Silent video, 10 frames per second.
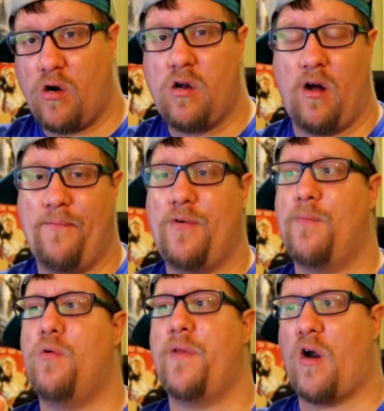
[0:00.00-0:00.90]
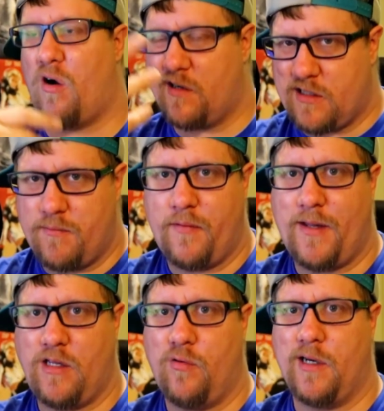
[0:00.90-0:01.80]
comfortable, they are something
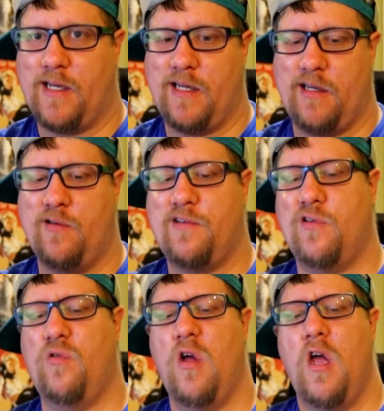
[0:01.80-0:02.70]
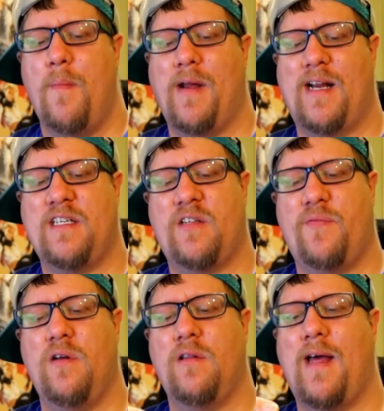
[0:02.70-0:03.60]
that you could get used to, but I just
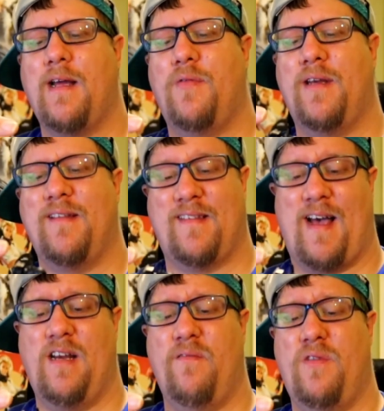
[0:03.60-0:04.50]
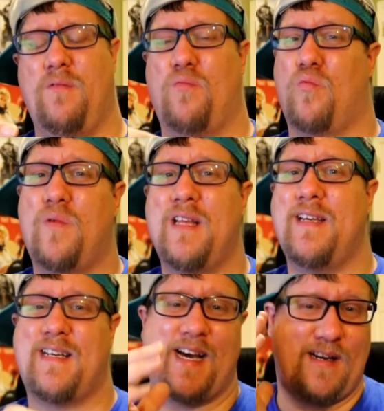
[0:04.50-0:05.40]
feel like the design of them
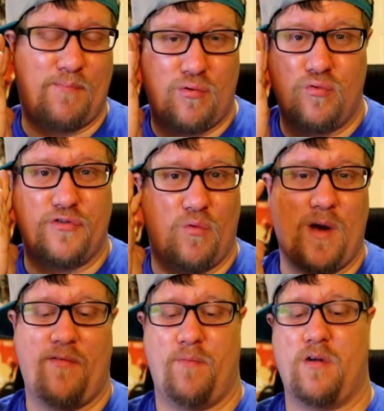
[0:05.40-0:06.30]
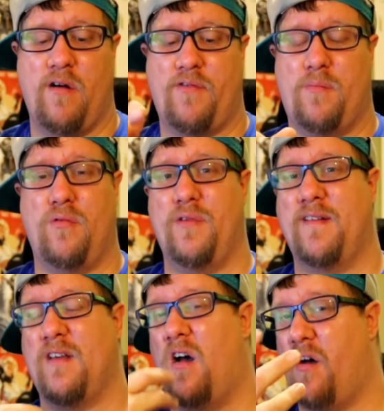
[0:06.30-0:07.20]
really kind of pulls away from the
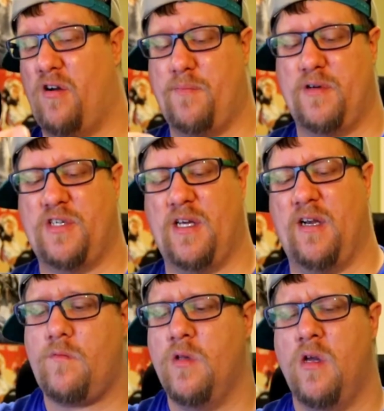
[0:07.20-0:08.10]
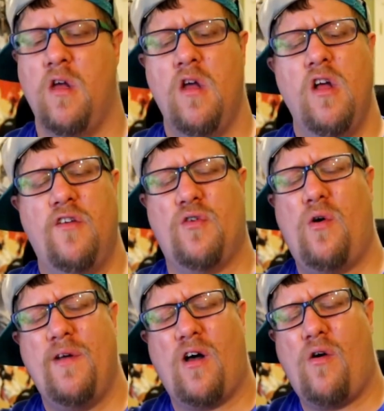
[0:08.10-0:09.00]
comfortableness 100%. So
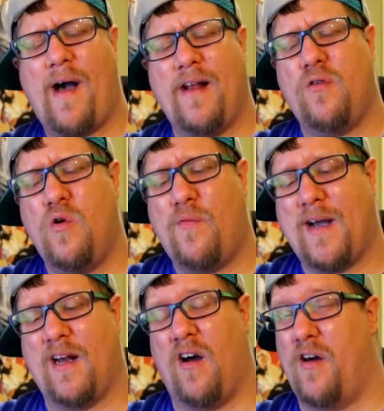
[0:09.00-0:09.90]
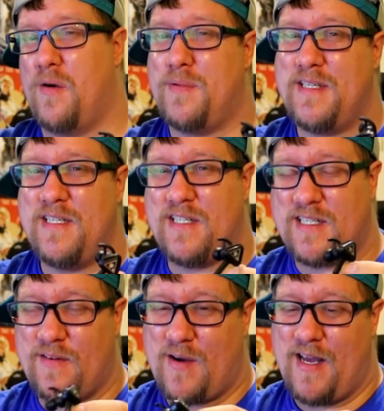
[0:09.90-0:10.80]
all in all, I don't know if I can 100%
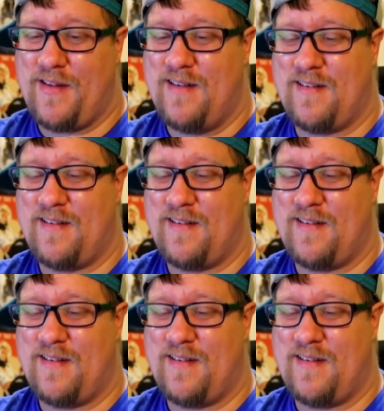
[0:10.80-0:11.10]
justify these